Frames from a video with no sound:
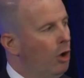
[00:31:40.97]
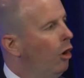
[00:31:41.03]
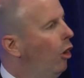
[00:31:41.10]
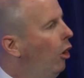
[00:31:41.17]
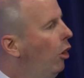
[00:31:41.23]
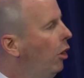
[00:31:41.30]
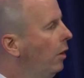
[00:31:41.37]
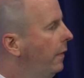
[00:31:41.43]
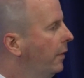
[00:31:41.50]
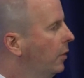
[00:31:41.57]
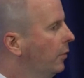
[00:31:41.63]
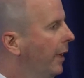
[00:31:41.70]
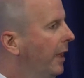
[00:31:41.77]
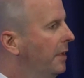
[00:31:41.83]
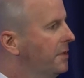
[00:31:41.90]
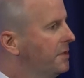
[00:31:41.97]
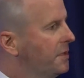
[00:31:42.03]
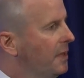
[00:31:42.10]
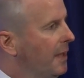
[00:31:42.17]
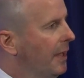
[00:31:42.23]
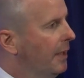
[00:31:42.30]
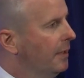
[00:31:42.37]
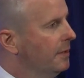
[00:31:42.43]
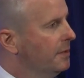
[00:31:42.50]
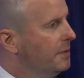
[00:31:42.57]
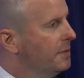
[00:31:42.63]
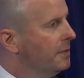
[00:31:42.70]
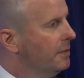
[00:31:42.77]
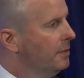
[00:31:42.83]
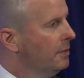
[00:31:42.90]
"All the greatest
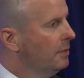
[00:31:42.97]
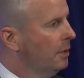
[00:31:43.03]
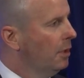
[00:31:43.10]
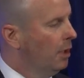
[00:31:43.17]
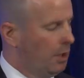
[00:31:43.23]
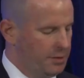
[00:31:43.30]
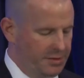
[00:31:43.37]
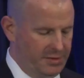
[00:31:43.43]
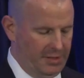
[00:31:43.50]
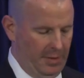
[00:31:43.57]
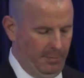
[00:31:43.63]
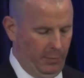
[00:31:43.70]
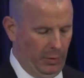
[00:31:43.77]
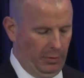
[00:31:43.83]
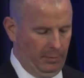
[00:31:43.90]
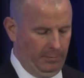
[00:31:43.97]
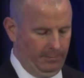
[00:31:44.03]
things are simple,